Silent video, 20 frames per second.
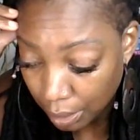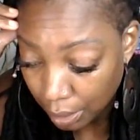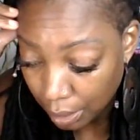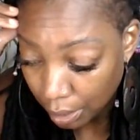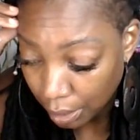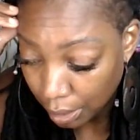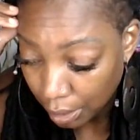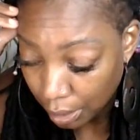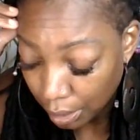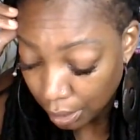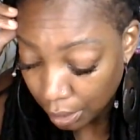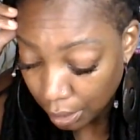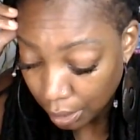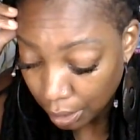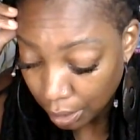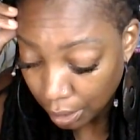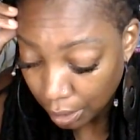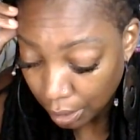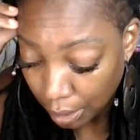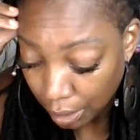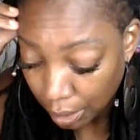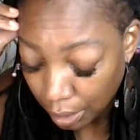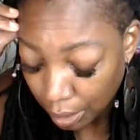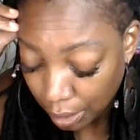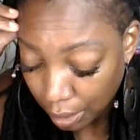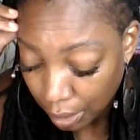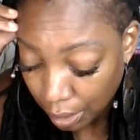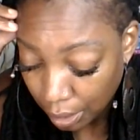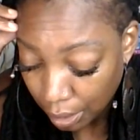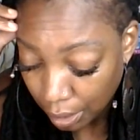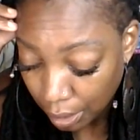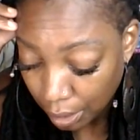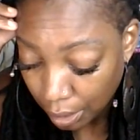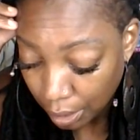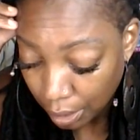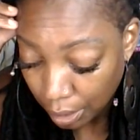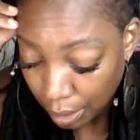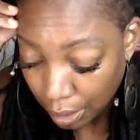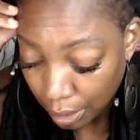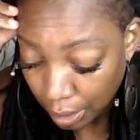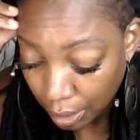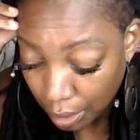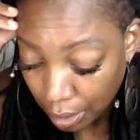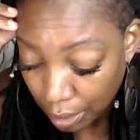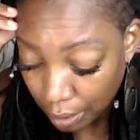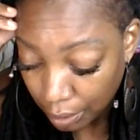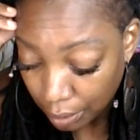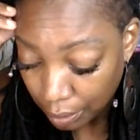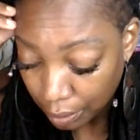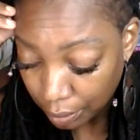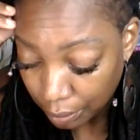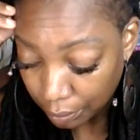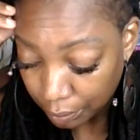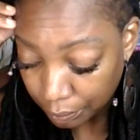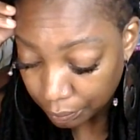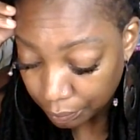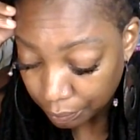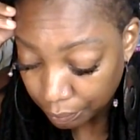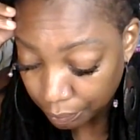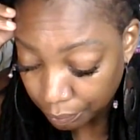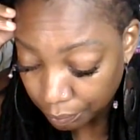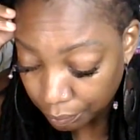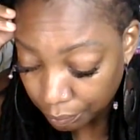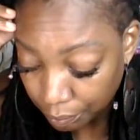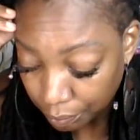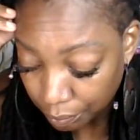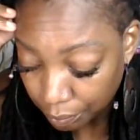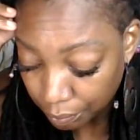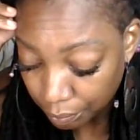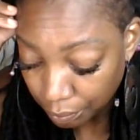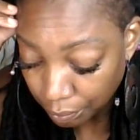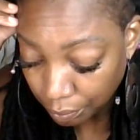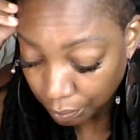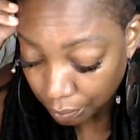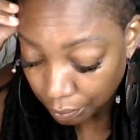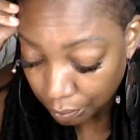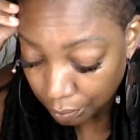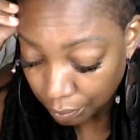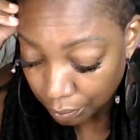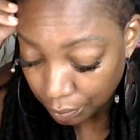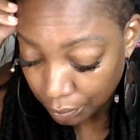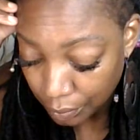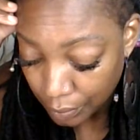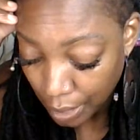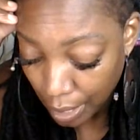Nobody speaks.